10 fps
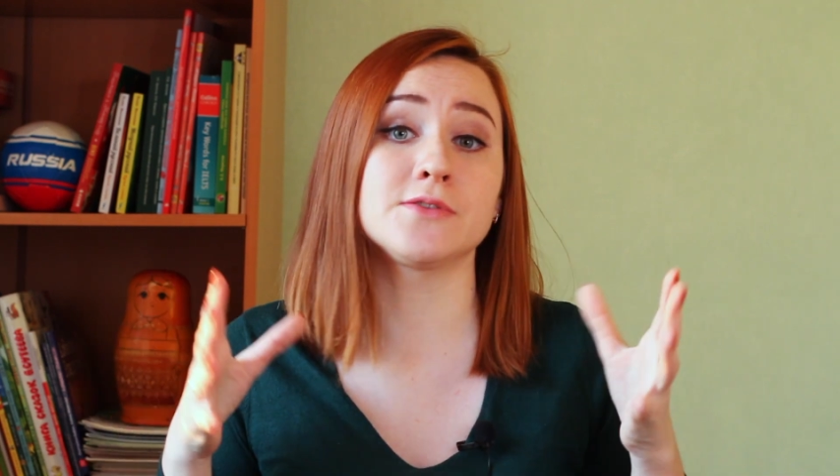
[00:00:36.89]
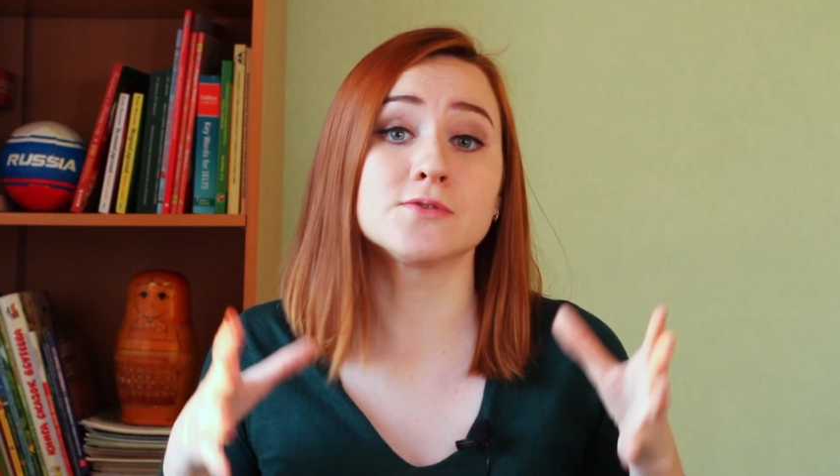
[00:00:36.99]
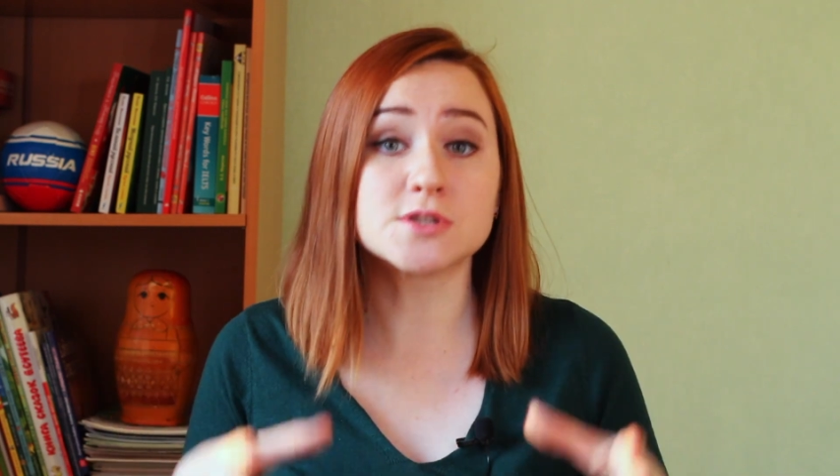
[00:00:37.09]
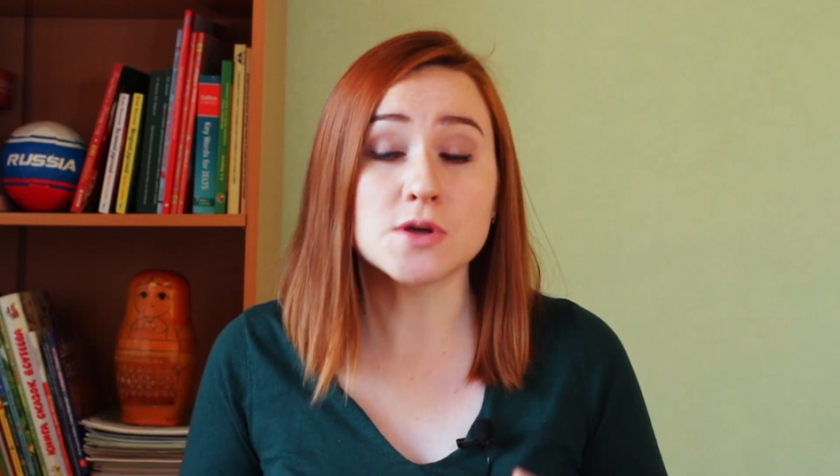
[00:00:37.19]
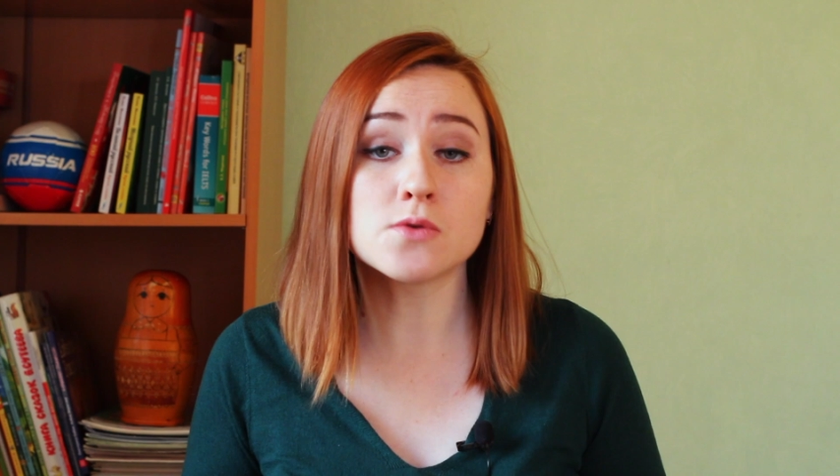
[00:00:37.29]
if
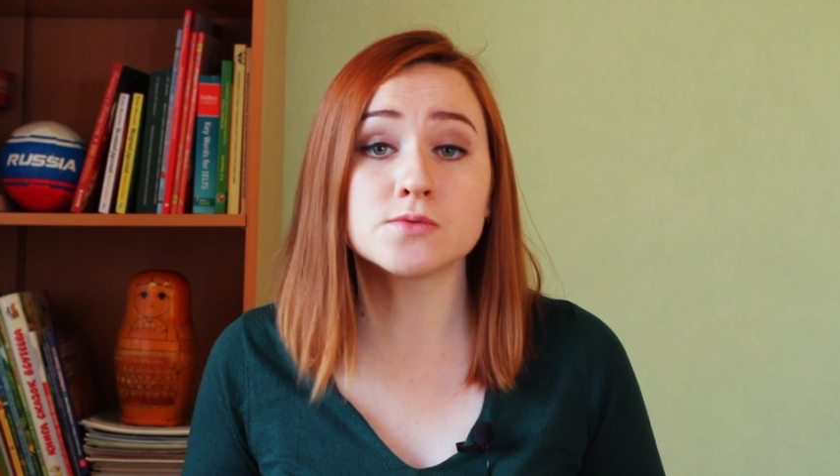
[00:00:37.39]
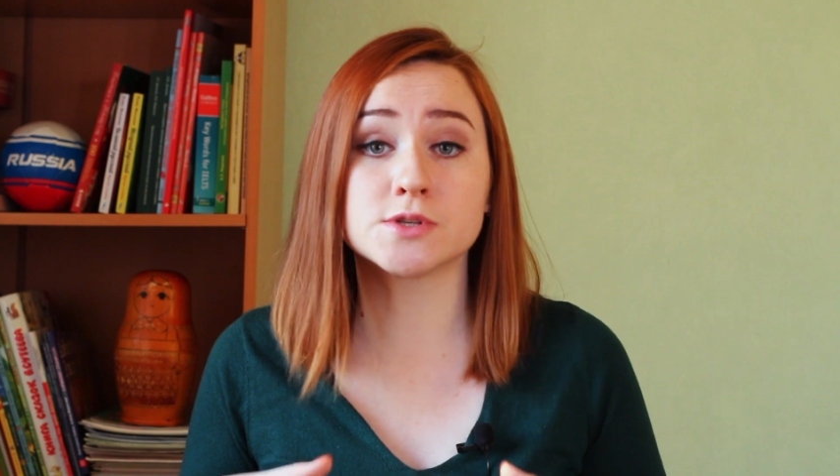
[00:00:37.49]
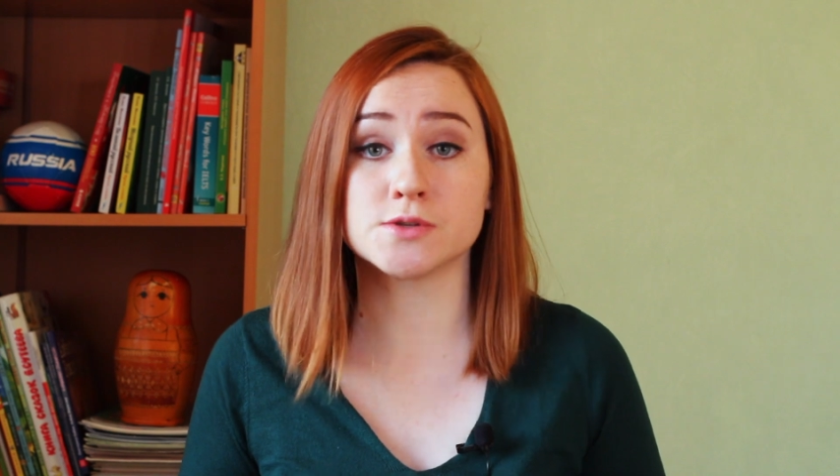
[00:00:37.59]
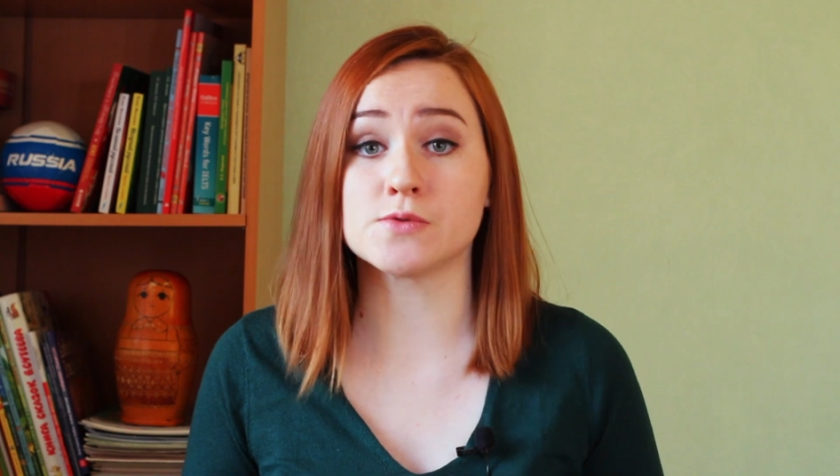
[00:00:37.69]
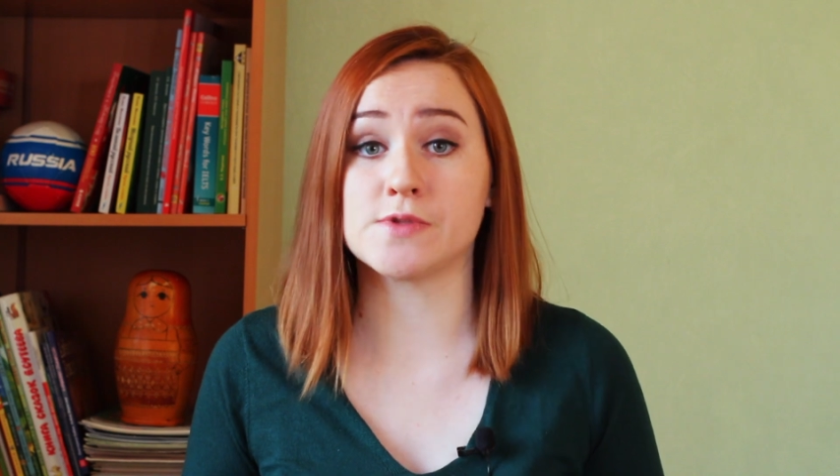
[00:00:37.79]
you
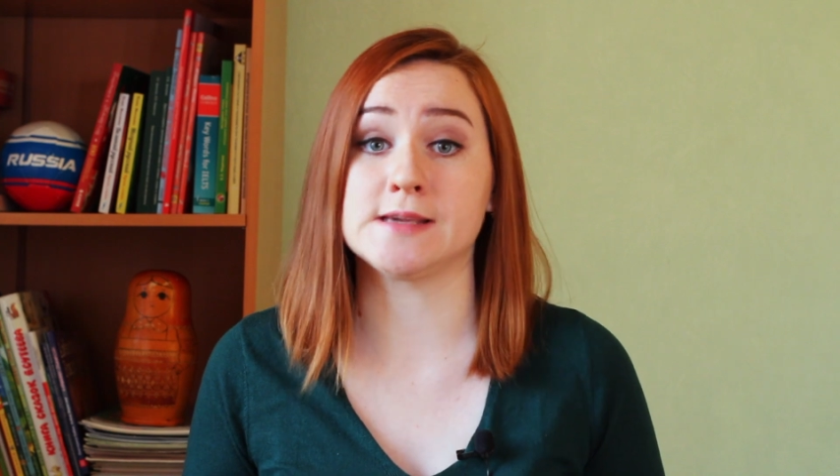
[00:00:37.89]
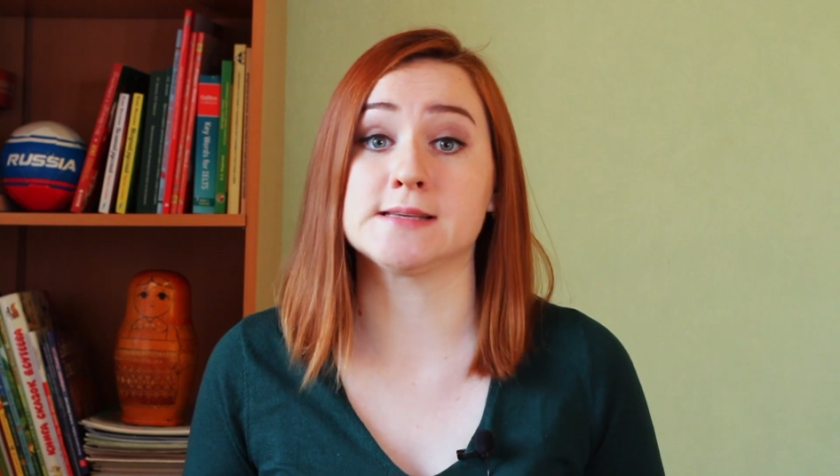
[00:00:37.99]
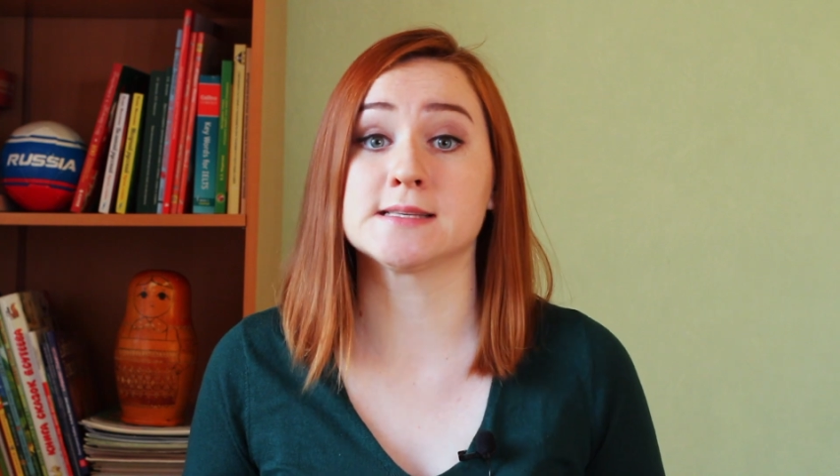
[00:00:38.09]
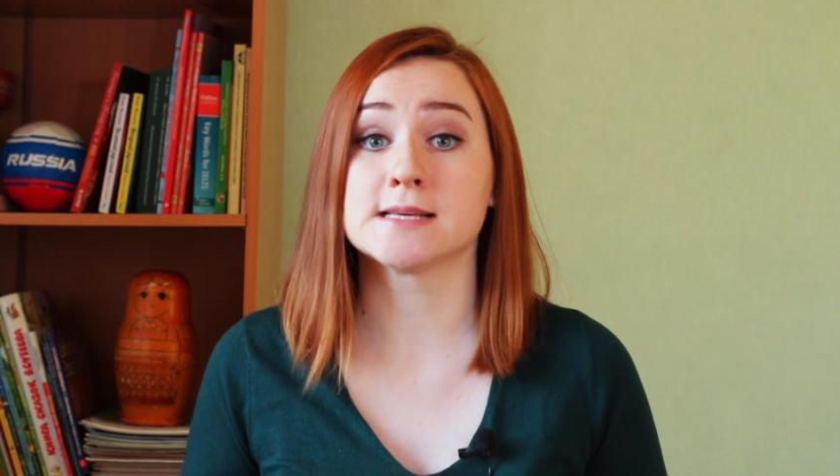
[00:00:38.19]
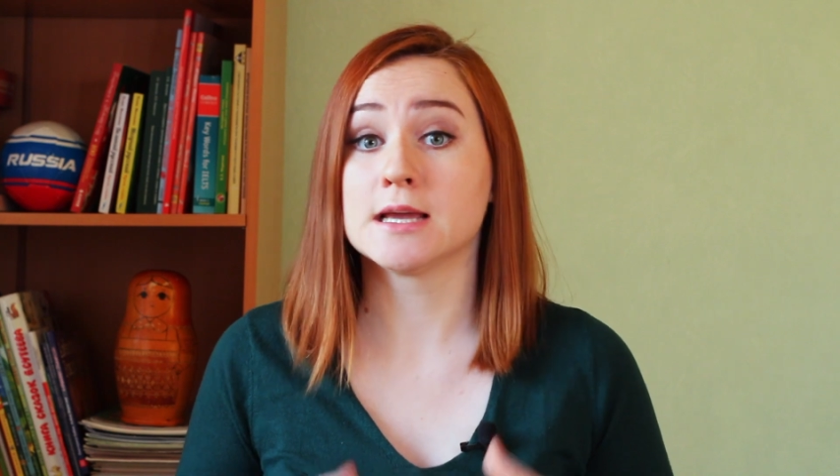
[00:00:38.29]
don't do
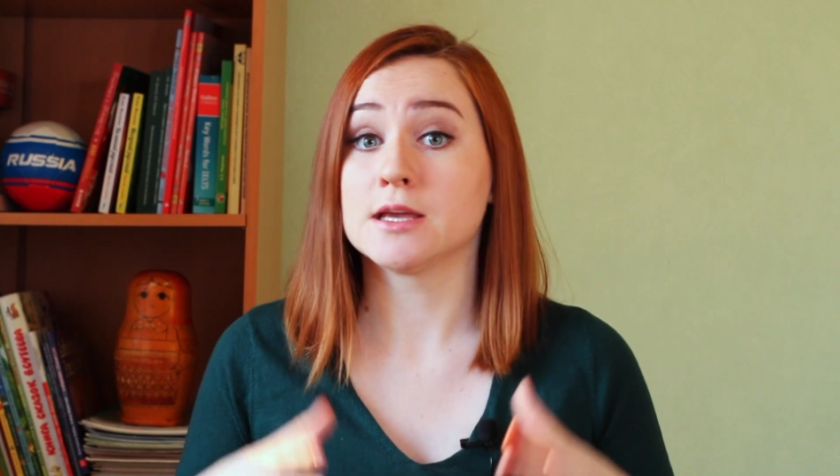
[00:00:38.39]
this,